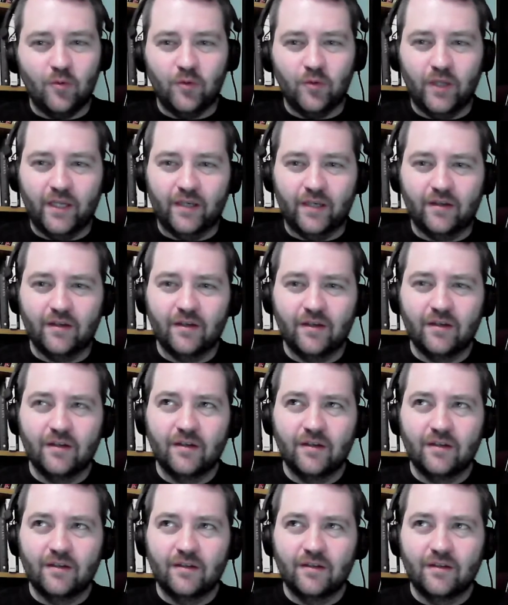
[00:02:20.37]
like
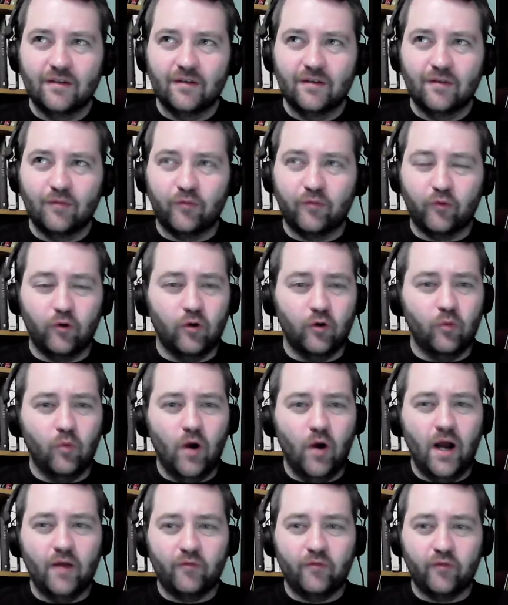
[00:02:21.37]
for
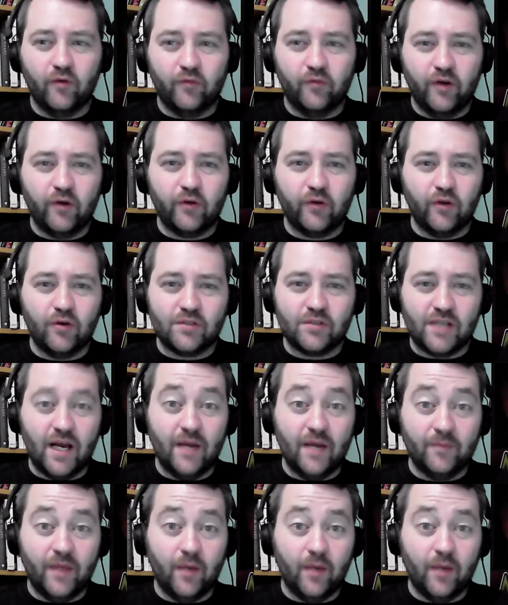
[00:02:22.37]
a very long time,